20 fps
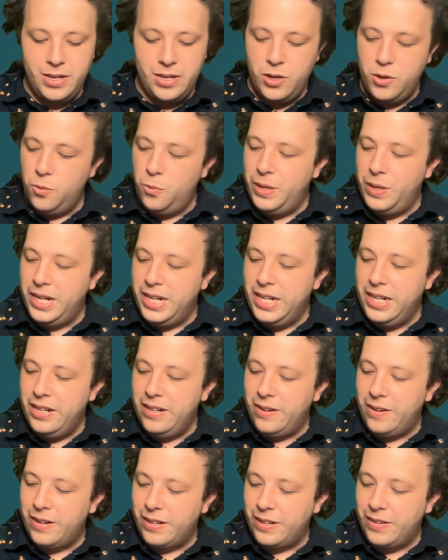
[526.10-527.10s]
we
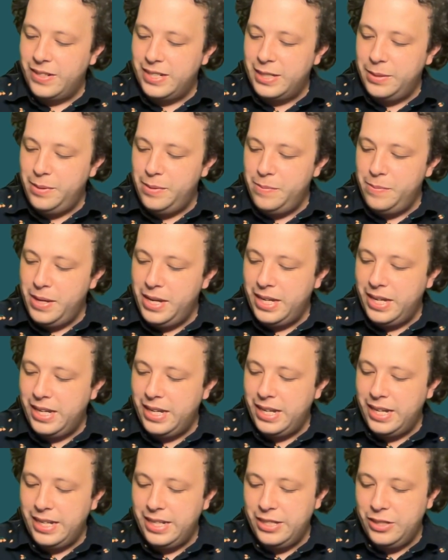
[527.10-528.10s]
are going to be making
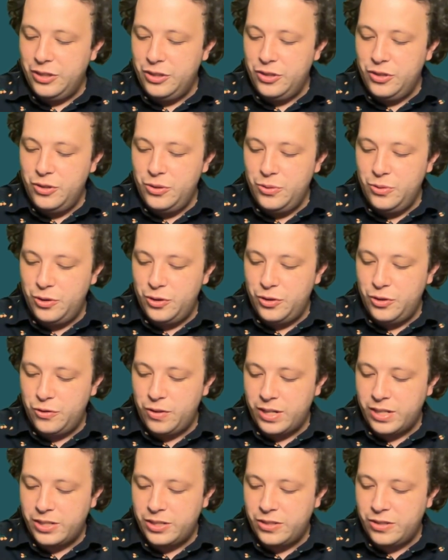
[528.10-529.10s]
a new
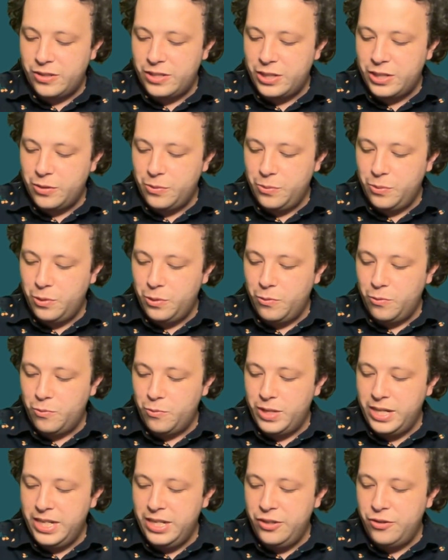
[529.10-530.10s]
structure. So we'll
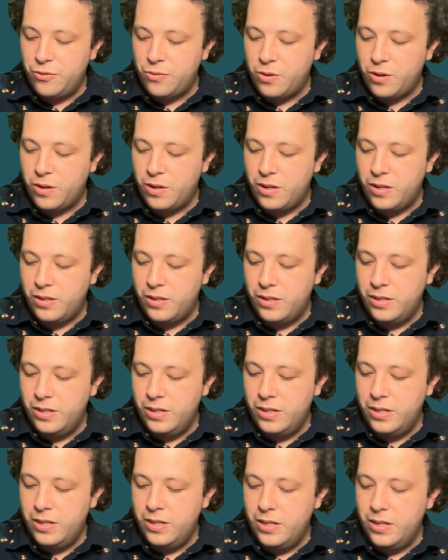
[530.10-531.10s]
redraw
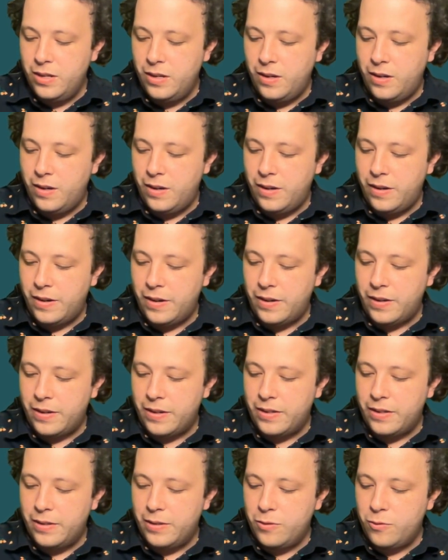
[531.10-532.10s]

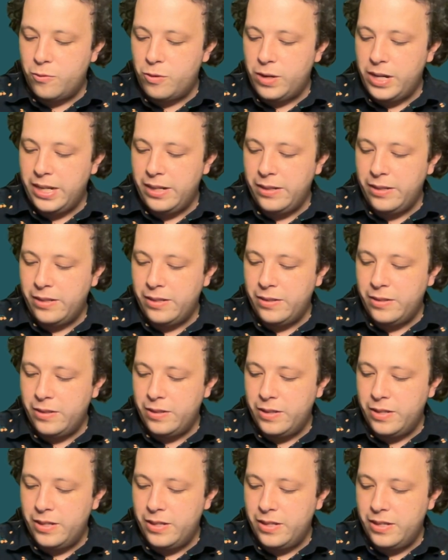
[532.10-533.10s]
our ring.
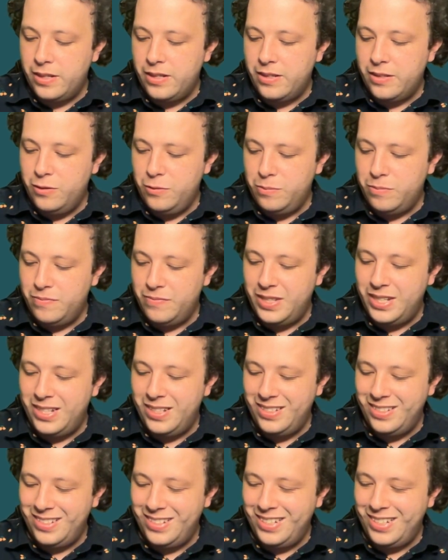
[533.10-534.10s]
Oop.
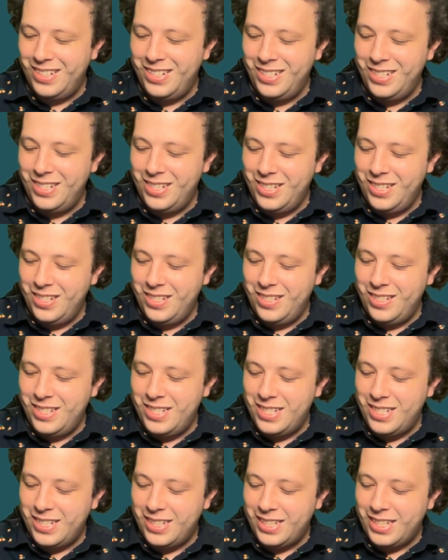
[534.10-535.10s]

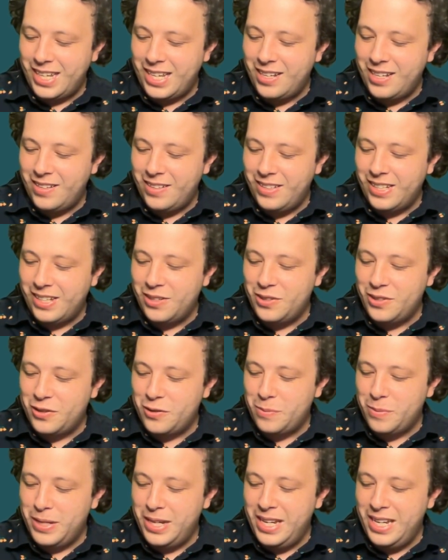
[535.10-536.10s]
I like how it goes
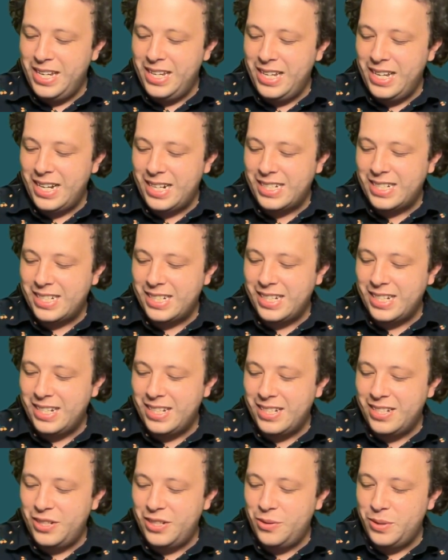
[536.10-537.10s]
from a hexagon
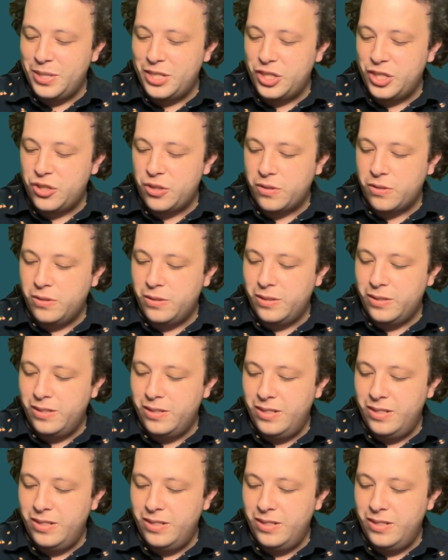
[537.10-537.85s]
to a circle.